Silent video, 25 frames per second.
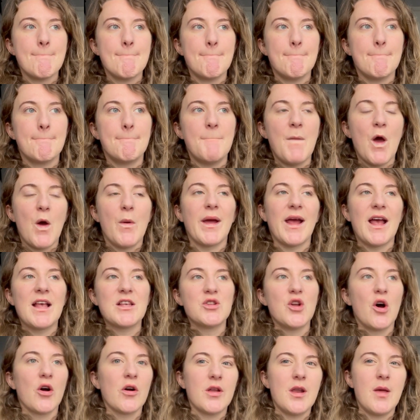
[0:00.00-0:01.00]
knowing it's
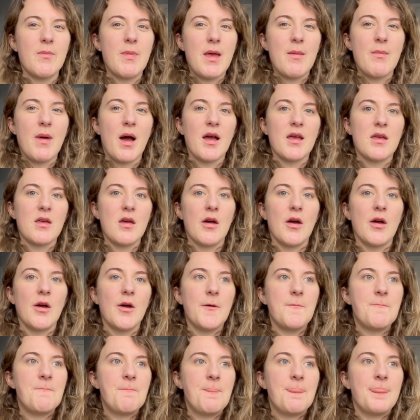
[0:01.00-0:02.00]
not going to be my year,
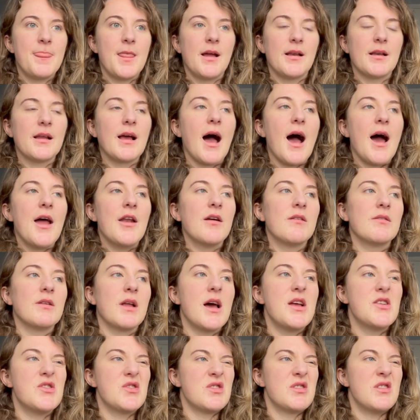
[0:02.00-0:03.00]
and kind of
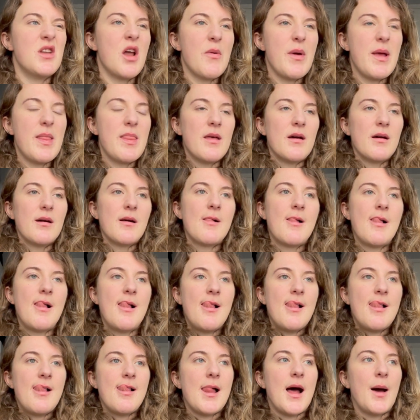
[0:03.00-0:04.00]
like just knowing that
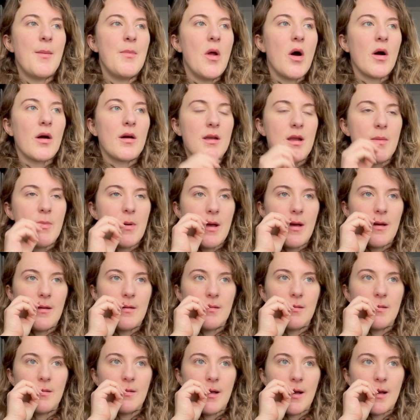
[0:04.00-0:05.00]
I'm not going to be
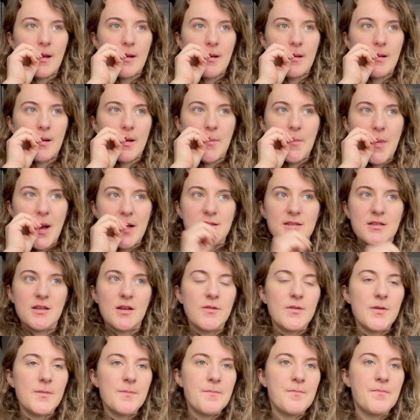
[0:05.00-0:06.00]
like
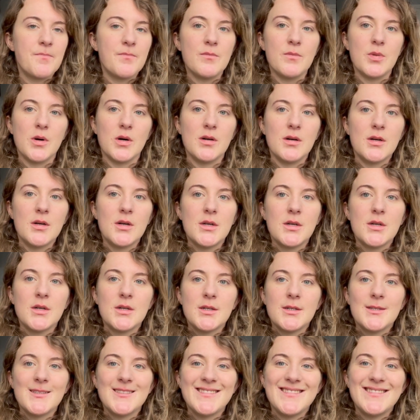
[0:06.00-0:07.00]
competitive. But
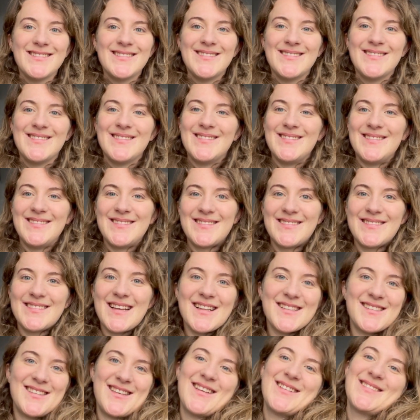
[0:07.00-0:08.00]

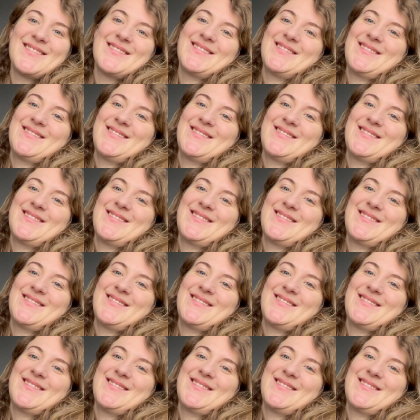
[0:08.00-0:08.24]
that's it.